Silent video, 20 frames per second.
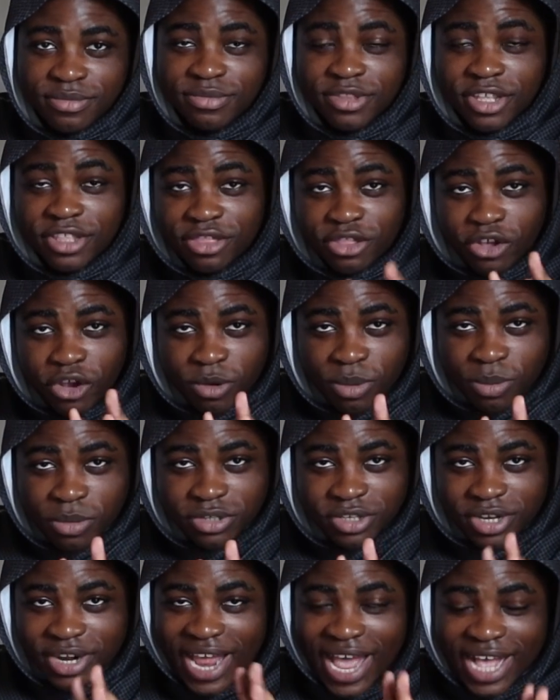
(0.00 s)
The third one
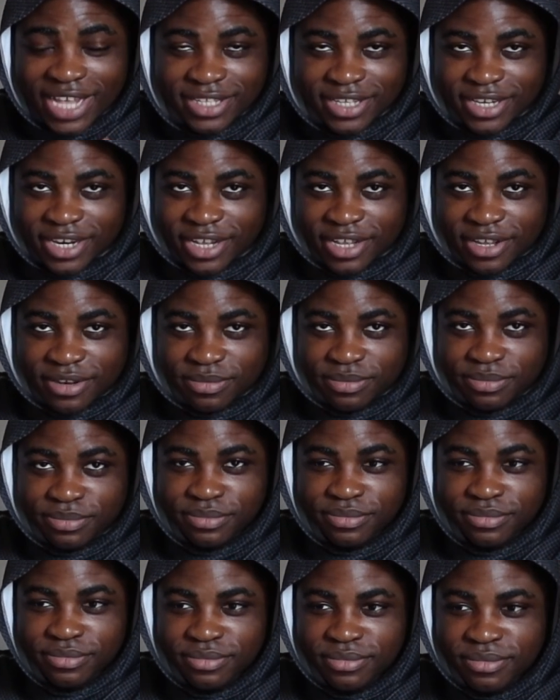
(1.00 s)
was on accident,
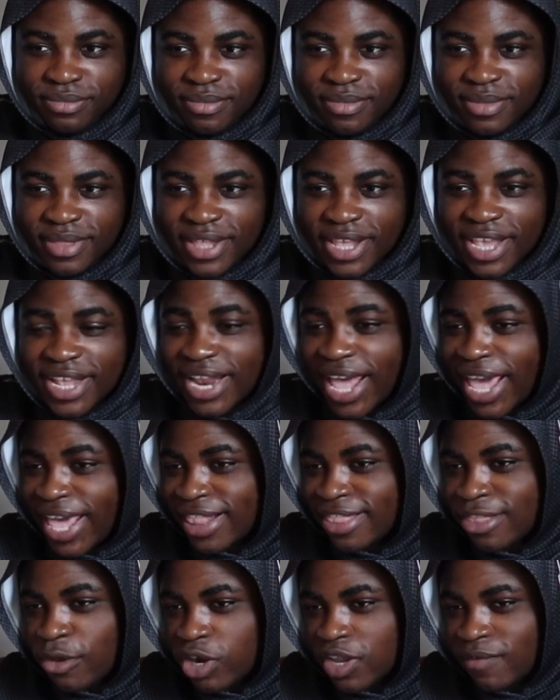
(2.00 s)
and I
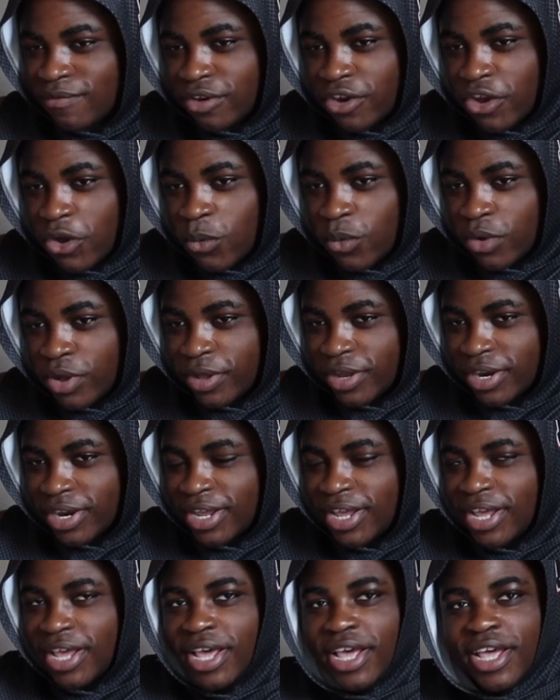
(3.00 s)
don't even know what
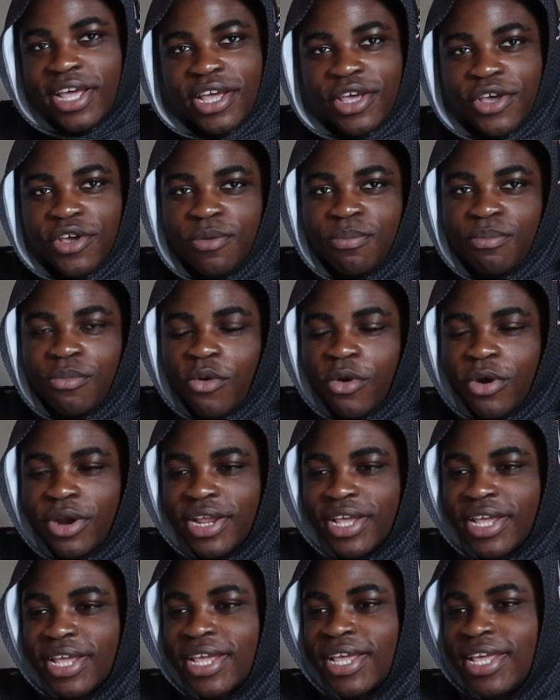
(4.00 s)
good
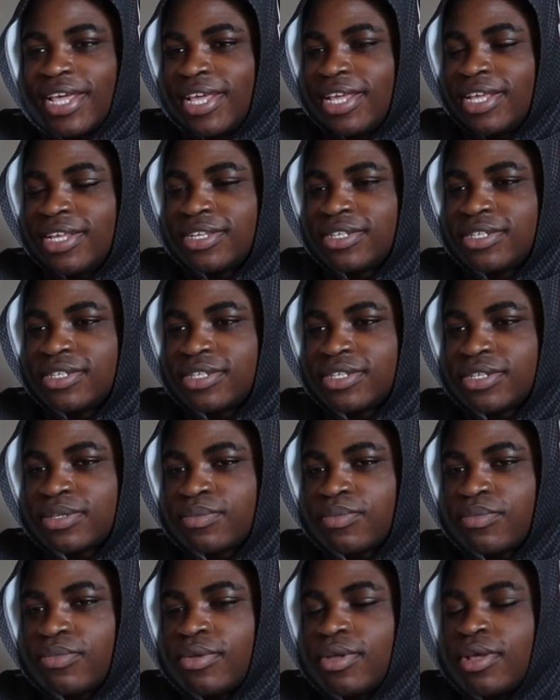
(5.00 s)
morning
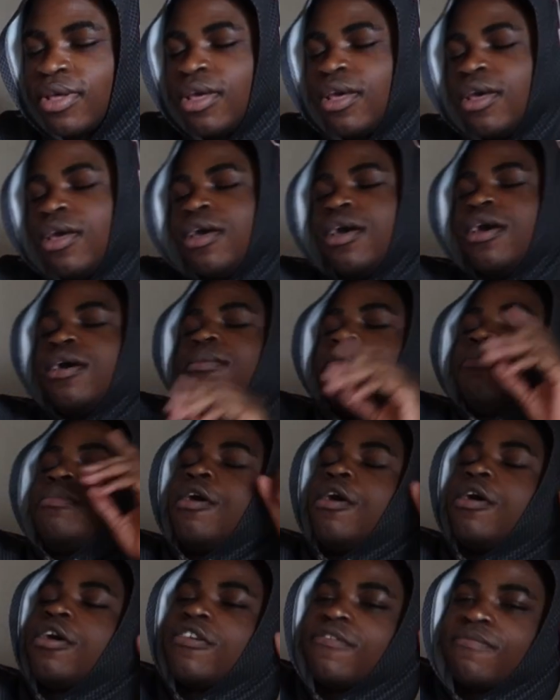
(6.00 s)
is.
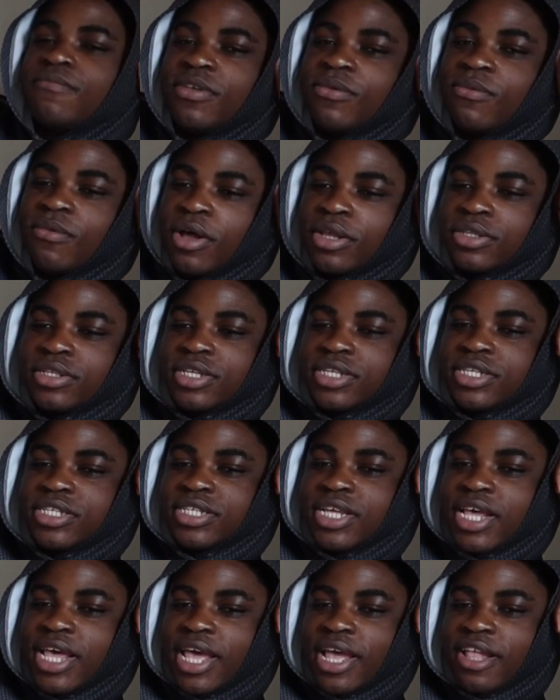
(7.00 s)
Part of me wants to
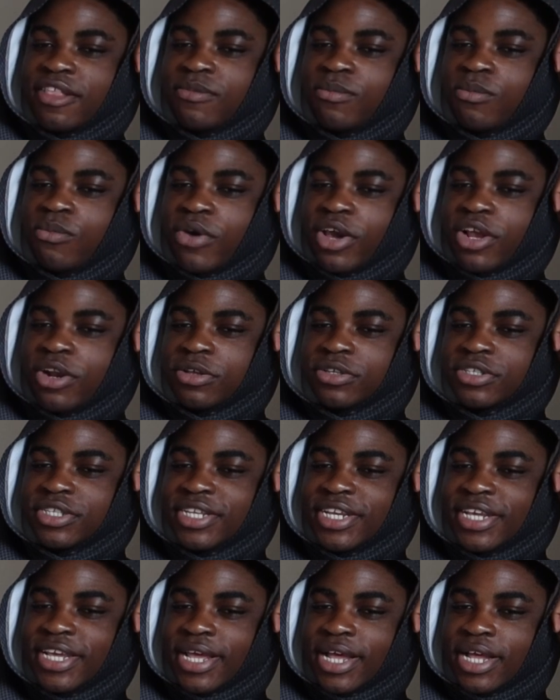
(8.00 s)
say it's buenos
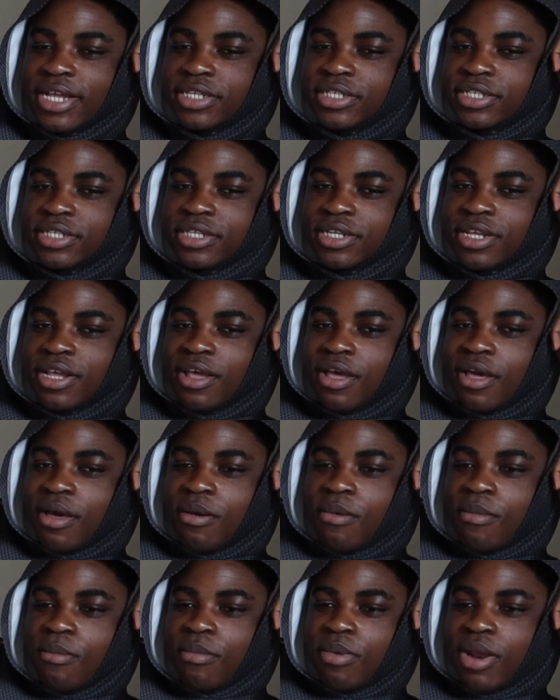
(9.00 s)
dias,
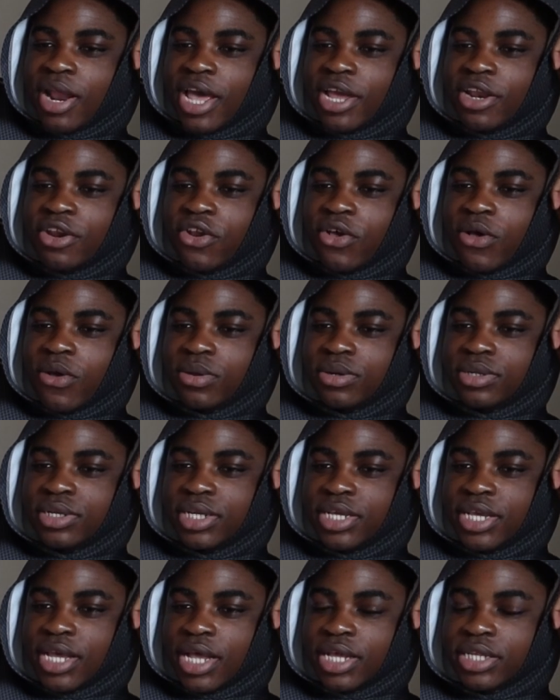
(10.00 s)
but I know
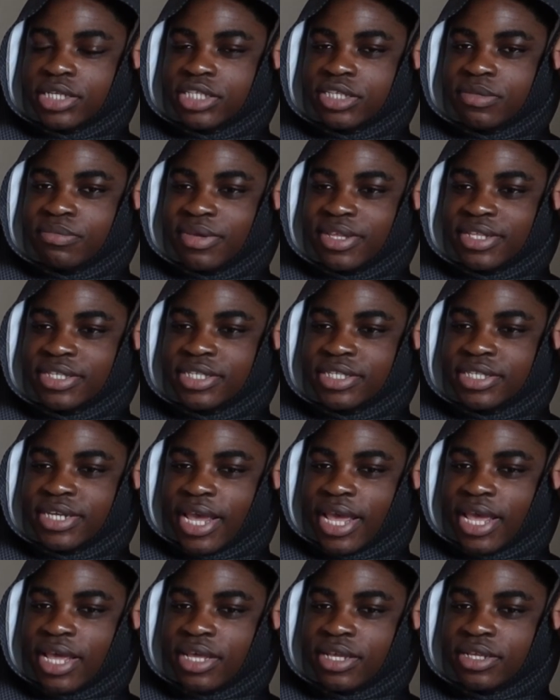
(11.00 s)
dias means
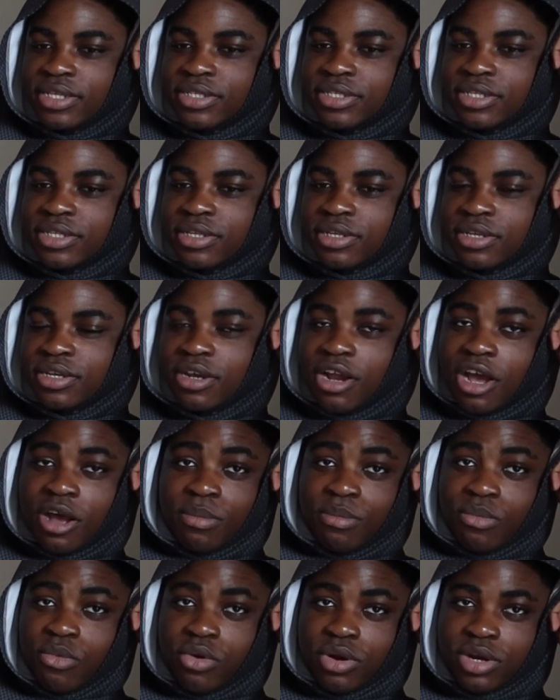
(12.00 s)
days,
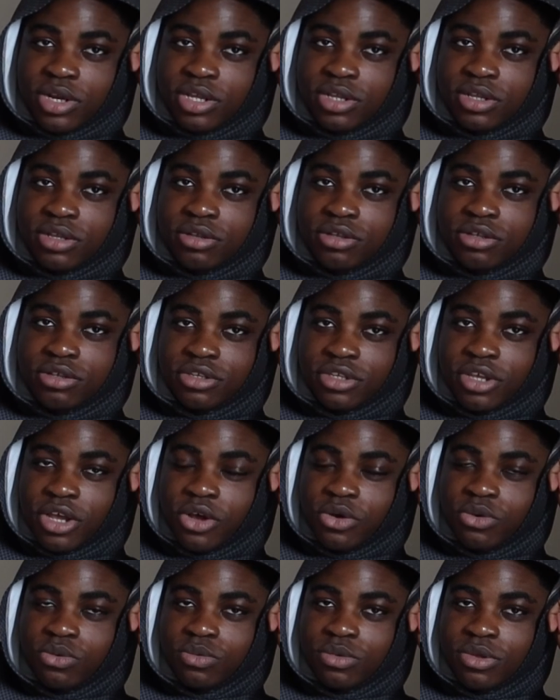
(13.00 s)
not morning.
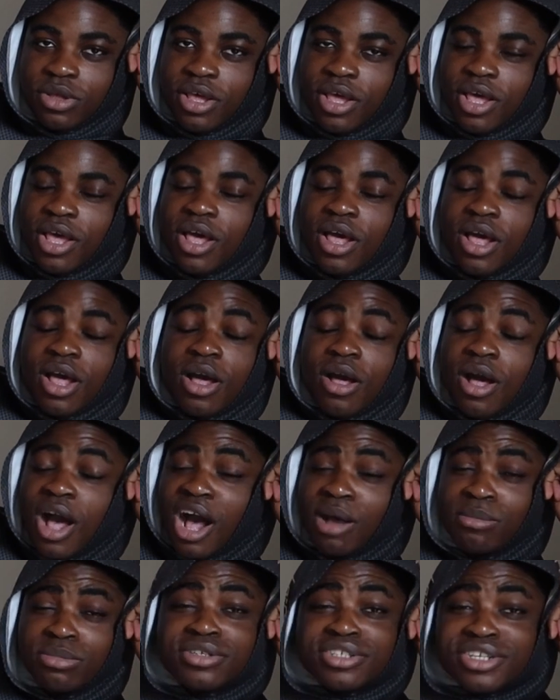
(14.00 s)
So
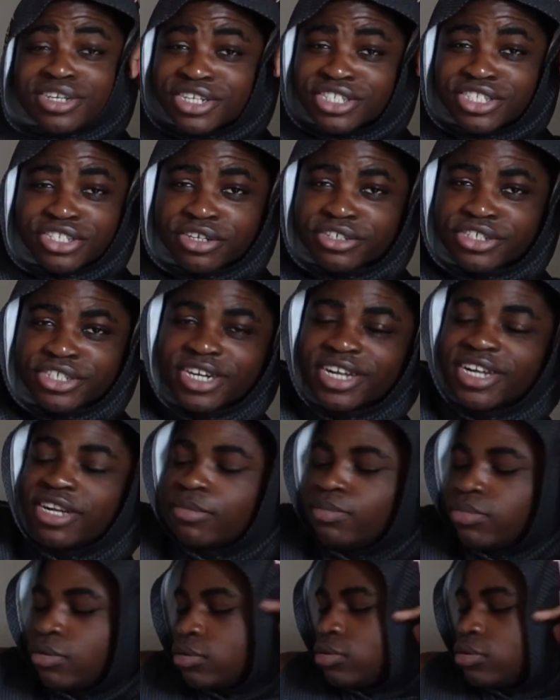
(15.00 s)
I'm just gonna search it up.